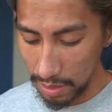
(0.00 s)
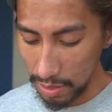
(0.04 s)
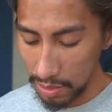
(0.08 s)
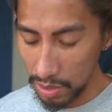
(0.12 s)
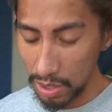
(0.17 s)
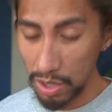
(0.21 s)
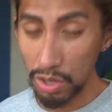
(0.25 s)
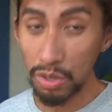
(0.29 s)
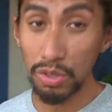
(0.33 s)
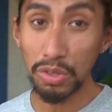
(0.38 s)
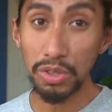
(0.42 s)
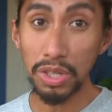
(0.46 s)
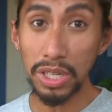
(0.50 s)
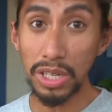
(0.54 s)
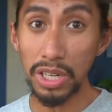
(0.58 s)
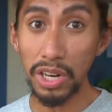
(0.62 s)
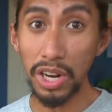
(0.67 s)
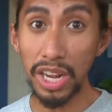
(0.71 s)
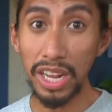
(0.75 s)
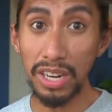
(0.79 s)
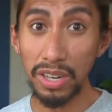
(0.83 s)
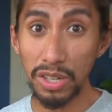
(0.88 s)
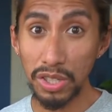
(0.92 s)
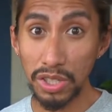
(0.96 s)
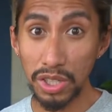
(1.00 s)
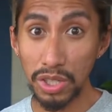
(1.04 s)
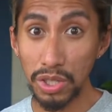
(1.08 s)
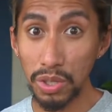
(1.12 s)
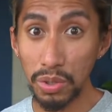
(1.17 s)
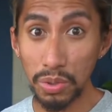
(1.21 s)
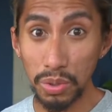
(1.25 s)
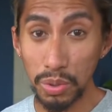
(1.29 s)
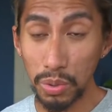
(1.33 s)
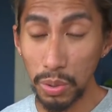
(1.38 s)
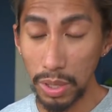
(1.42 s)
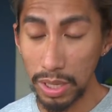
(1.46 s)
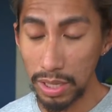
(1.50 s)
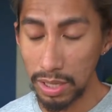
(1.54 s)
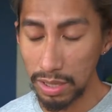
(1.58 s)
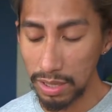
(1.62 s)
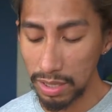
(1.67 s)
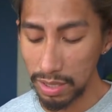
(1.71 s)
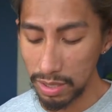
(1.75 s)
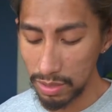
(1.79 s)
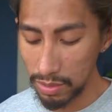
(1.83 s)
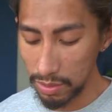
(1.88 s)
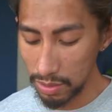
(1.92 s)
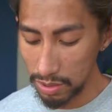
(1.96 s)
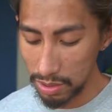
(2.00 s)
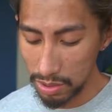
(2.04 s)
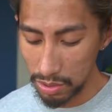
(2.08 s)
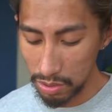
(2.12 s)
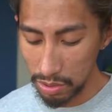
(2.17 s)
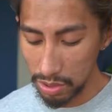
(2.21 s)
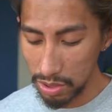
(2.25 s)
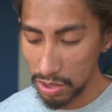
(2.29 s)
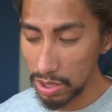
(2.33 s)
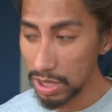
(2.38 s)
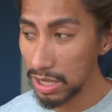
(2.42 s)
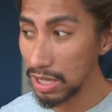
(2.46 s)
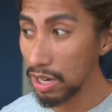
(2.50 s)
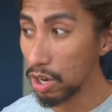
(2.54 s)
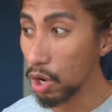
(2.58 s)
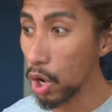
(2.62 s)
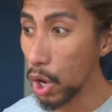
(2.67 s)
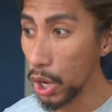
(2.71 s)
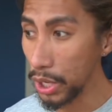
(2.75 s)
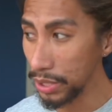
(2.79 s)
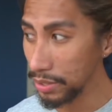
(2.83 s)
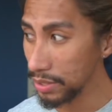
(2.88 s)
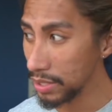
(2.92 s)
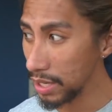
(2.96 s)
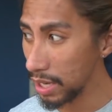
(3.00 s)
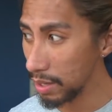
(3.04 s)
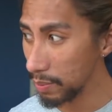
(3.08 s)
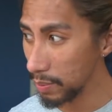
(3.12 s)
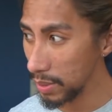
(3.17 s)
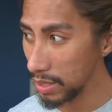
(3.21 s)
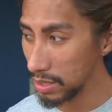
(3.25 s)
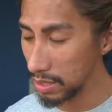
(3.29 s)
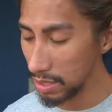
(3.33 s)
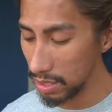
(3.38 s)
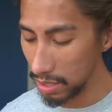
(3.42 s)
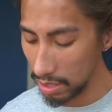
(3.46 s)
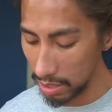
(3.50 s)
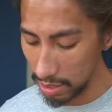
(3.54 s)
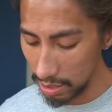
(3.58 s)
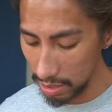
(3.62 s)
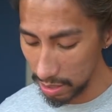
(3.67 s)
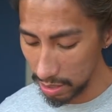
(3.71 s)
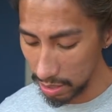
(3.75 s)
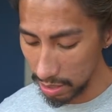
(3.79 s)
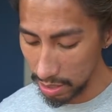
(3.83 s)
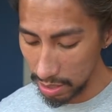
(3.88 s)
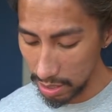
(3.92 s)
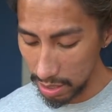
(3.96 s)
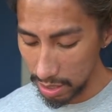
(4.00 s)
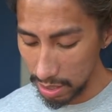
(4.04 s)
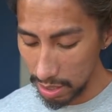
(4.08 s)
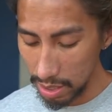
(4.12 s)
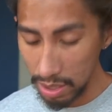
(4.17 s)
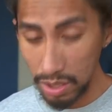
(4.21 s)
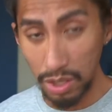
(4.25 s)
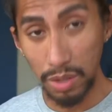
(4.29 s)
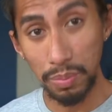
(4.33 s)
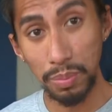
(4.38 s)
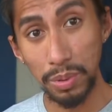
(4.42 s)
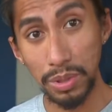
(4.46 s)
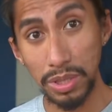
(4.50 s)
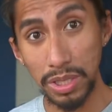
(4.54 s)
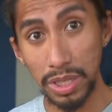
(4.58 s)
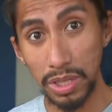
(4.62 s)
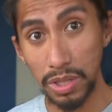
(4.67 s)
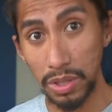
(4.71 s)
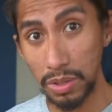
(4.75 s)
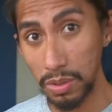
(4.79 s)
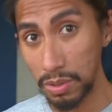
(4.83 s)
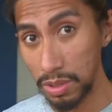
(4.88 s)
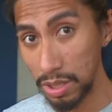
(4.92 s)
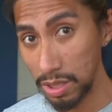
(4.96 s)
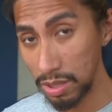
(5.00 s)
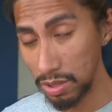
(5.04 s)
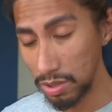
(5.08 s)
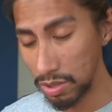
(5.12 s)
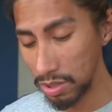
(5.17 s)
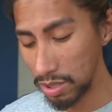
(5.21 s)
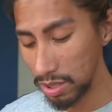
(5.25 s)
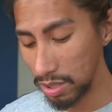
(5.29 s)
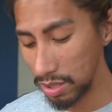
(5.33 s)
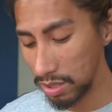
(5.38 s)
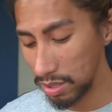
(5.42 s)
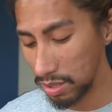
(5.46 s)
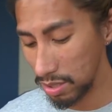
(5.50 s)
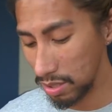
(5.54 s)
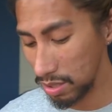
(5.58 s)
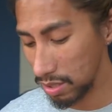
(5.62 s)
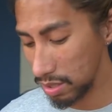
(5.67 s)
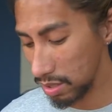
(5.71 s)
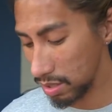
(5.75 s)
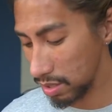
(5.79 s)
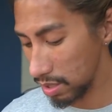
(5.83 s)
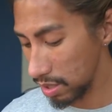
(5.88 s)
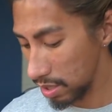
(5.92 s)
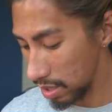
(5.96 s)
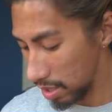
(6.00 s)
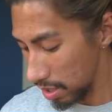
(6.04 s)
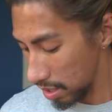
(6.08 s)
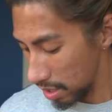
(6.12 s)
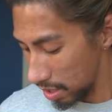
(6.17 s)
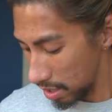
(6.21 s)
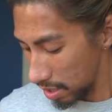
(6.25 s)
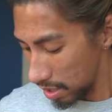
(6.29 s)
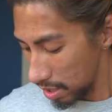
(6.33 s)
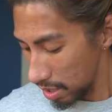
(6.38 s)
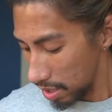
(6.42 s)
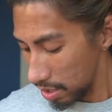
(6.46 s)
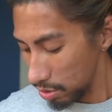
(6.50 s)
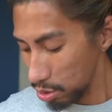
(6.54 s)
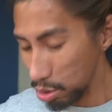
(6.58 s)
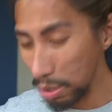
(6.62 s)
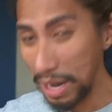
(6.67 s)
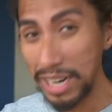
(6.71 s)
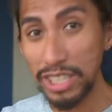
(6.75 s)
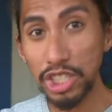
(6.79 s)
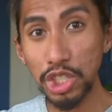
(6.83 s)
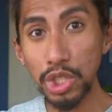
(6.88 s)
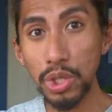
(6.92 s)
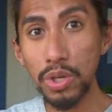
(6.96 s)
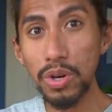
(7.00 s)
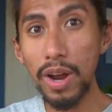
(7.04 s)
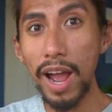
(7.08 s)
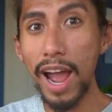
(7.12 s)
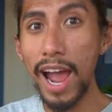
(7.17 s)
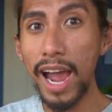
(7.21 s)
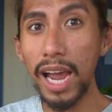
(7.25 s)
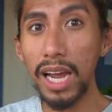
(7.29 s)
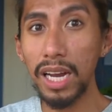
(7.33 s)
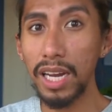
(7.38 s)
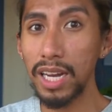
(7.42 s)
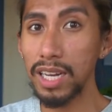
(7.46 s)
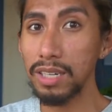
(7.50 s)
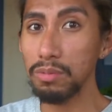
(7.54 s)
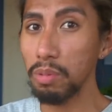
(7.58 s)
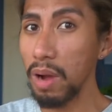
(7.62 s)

You're going to restrict the energy. Don't do anything. Okay? Just restrict the contact, basically. You protect your own energy. Treasure Island.